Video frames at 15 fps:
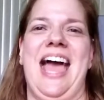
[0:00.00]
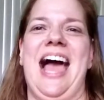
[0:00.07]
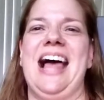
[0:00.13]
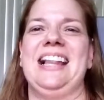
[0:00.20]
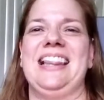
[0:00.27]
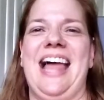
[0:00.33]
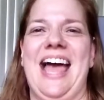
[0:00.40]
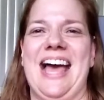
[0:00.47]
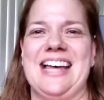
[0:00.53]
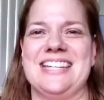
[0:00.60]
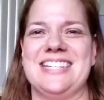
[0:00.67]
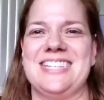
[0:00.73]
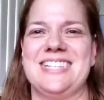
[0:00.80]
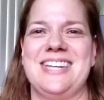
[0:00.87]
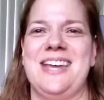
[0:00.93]
"At
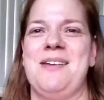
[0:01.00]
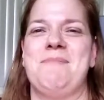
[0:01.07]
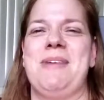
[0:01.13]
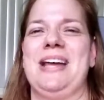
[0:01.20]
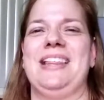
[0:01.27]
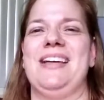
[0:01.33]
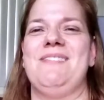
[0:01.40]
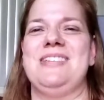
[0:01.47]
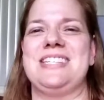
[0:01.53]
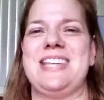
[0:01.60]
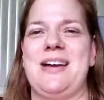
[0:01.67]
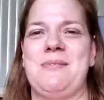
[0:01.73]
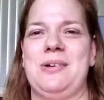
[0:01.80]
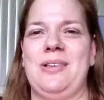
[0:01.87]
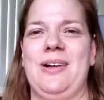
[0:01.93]
Last, My Love Has
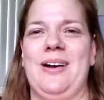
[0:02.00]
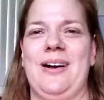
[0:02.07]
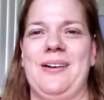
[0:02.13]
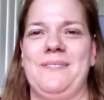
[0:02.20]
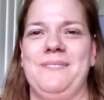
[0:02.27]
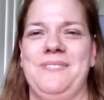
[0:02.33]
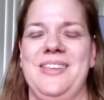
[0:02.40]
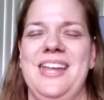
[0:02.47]
Come Along."